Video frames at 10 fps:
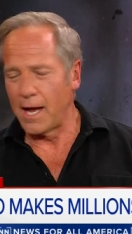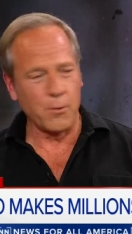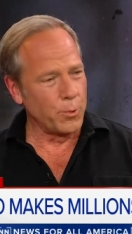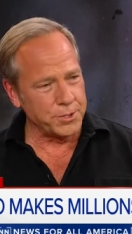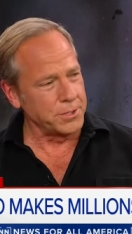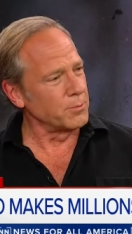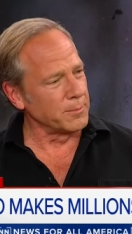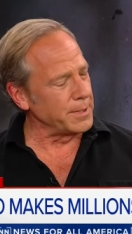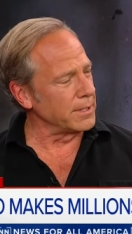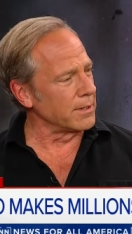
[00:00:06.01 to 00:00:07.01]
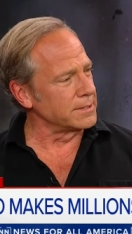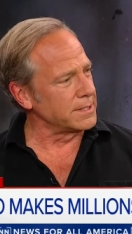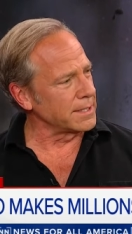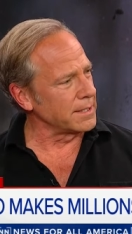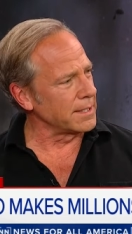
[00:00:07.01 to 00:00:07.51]
I wish it were being
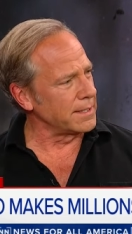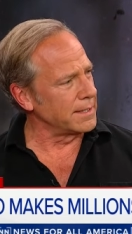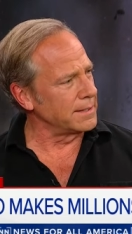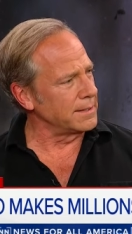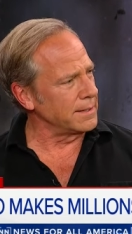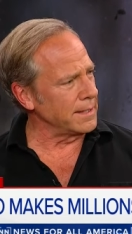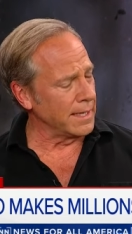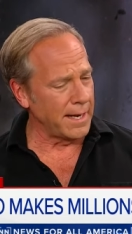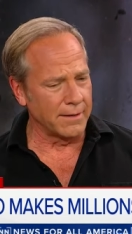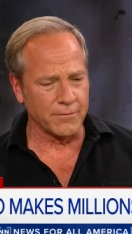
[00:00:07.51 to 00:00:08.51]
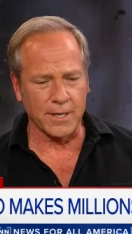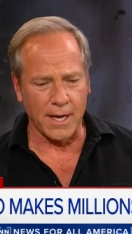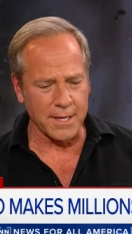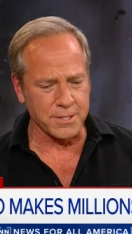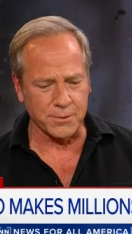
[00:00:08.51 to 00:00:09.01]
articulated in every
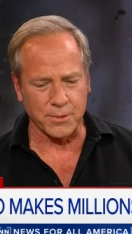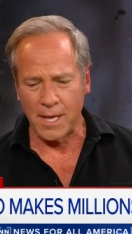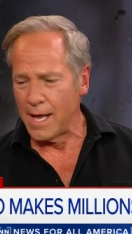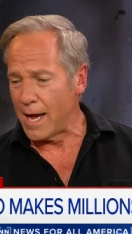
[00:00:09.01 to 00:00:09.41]
high school.